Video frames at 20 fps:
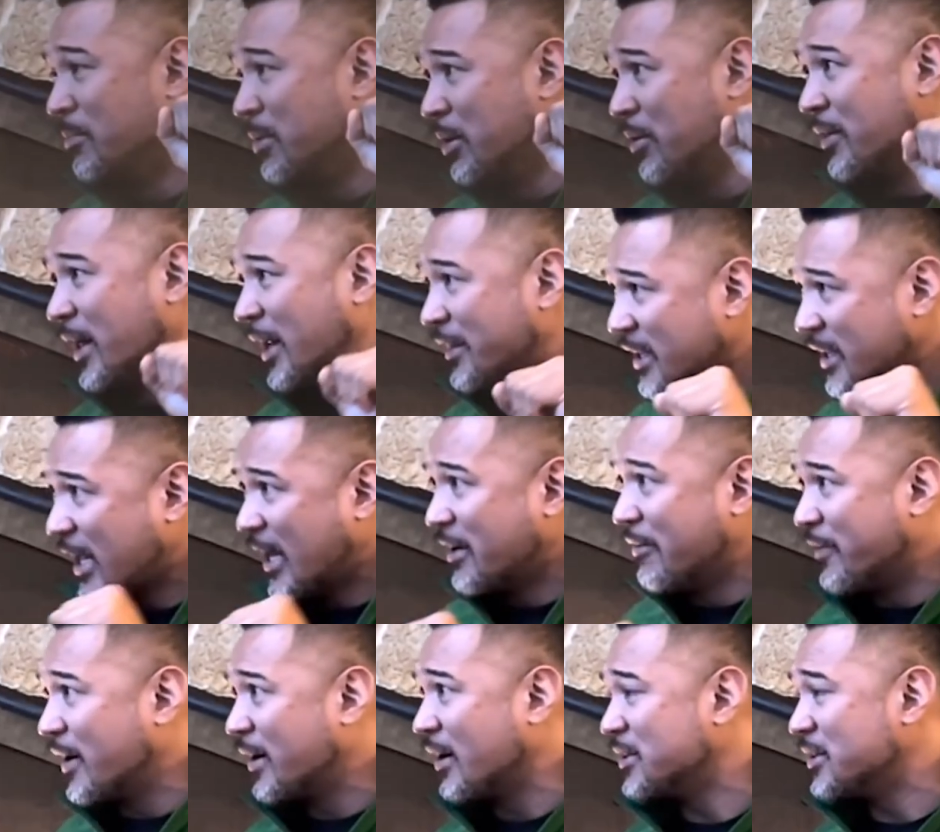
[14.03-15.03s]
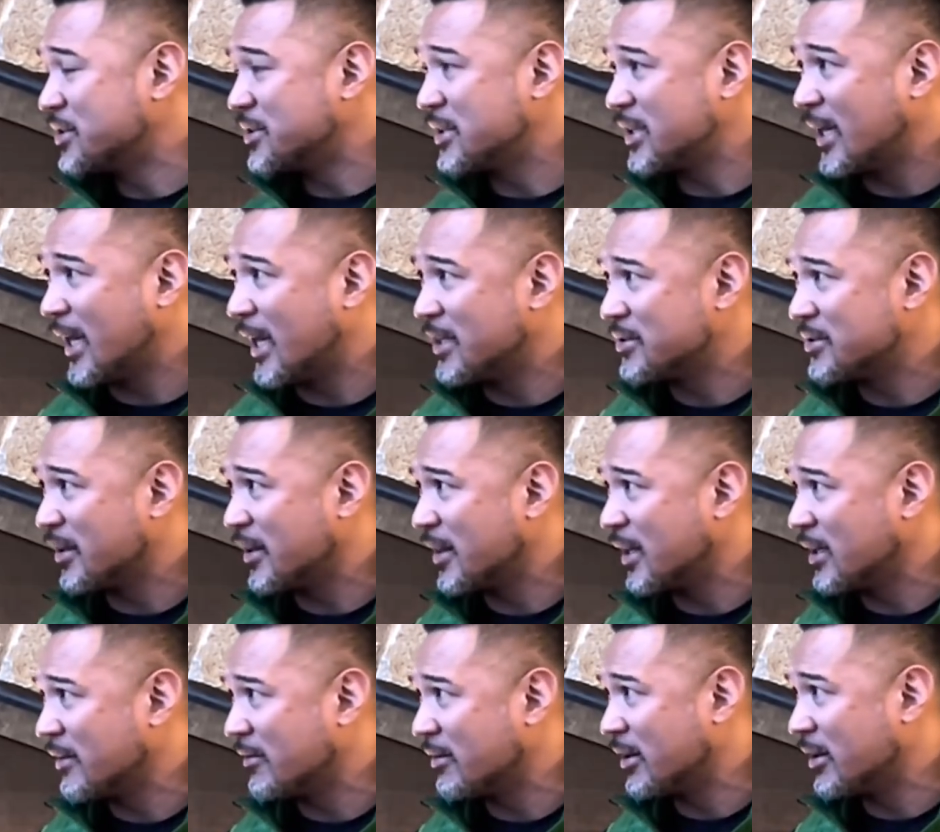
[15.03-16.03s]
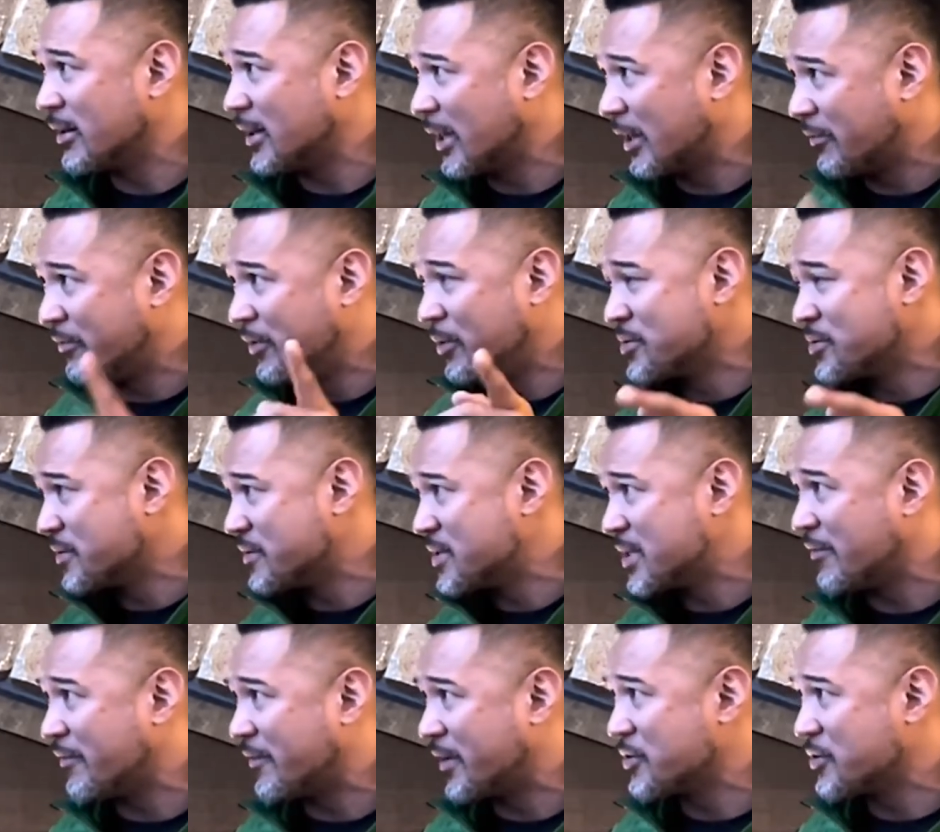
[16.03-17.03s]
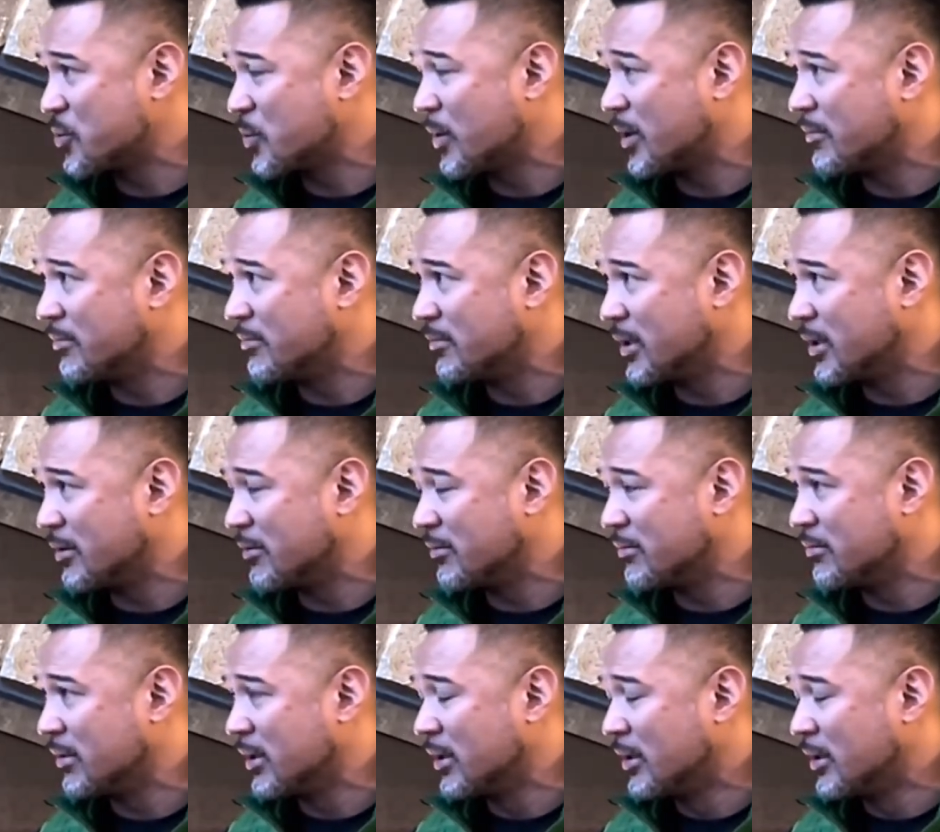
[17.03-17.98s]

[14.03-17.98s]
both? And I think you had a very interesting answer. I think a lot of viewers of Seven Figure Squad, you know,